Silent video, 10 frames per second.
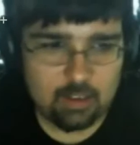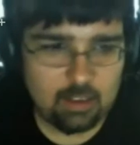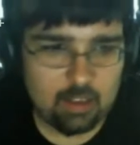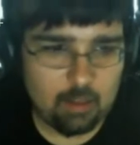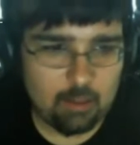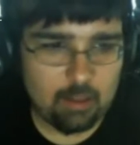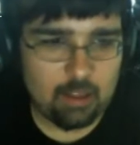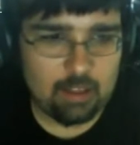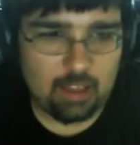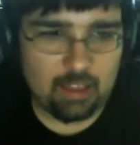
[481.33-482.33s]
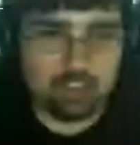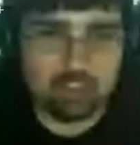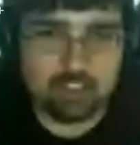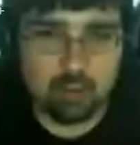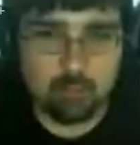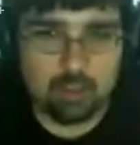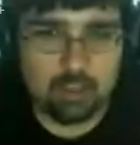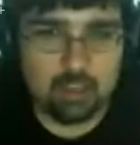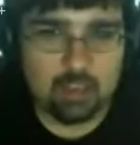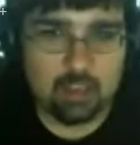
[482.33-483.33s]
Yeah, but that's
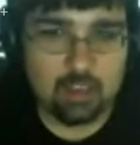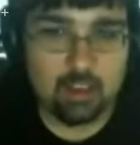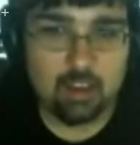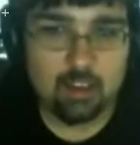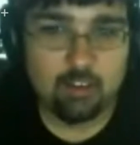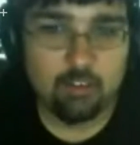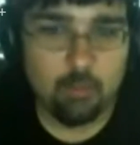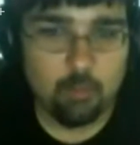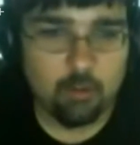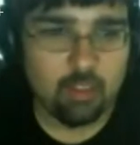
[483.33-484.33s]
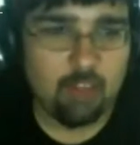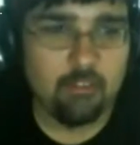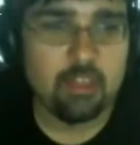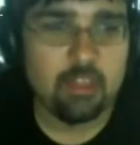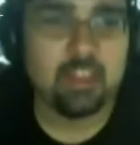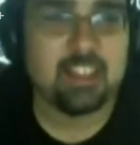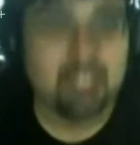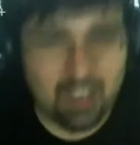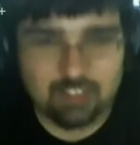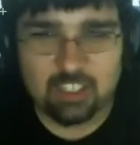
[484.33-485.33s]
coming November 11th. That's
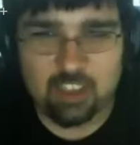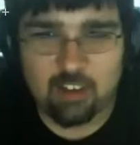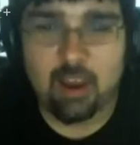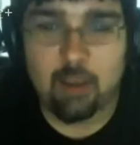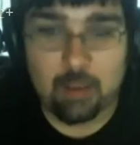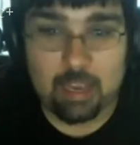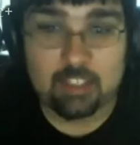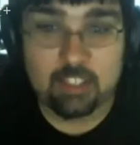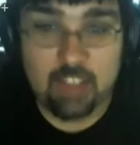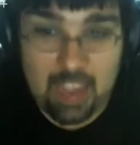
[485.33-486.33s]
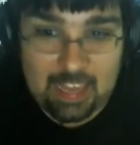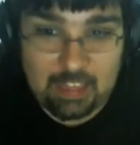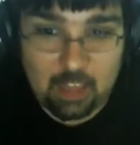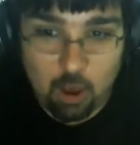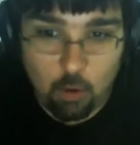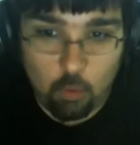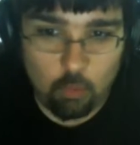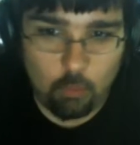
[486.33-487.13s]
actually going up against Halo.